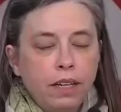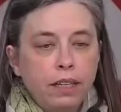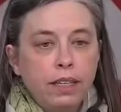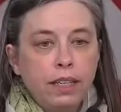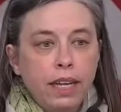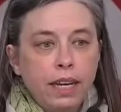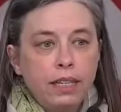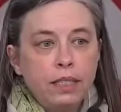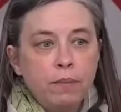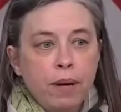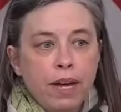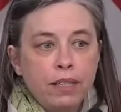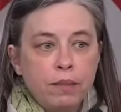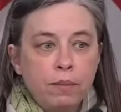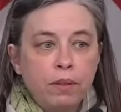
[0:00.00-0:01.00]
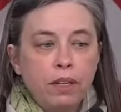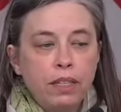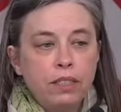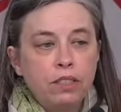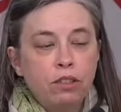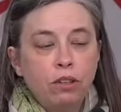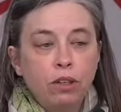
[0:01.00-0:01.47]
theoretically that is possible.
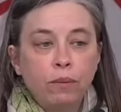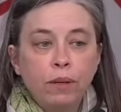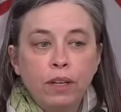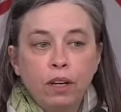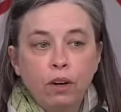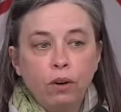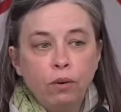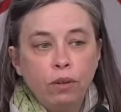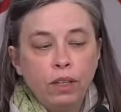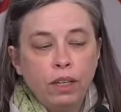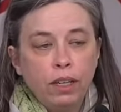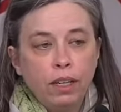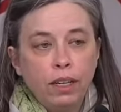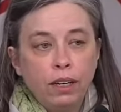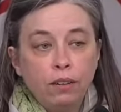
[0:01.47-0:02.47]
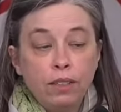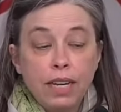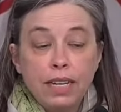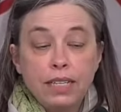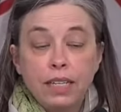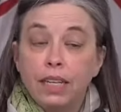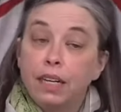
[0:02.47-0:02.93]
And certainly we know, you know,
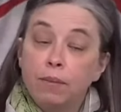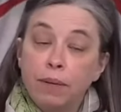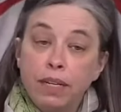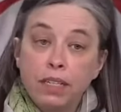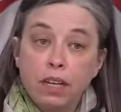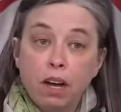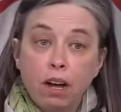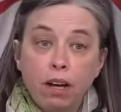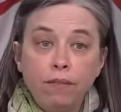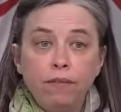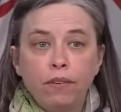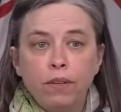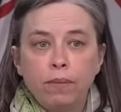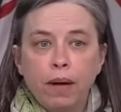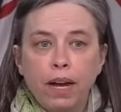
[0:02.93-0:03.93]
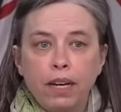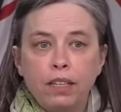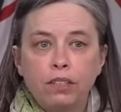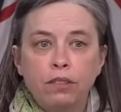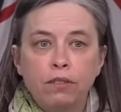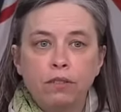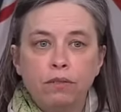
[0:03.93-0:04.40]
it takes a little bit of time for the
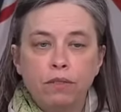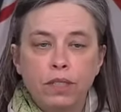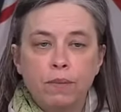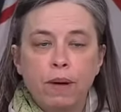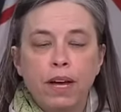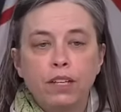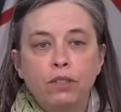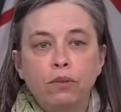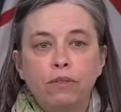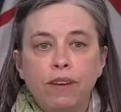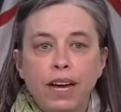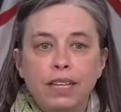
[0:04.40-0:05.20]
body to respond